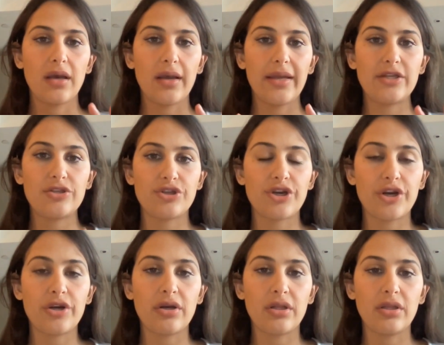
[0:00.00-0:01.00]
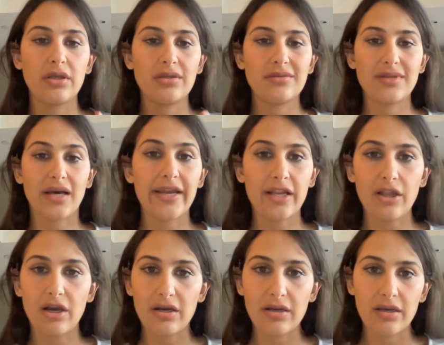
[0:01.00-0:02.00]
internal
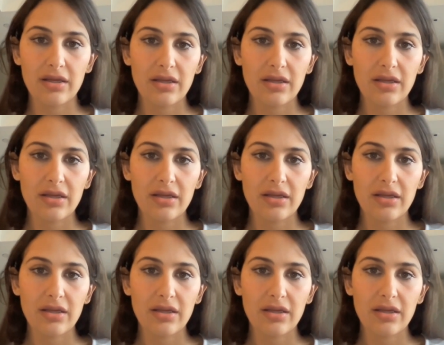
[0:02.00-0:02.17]
dialogue.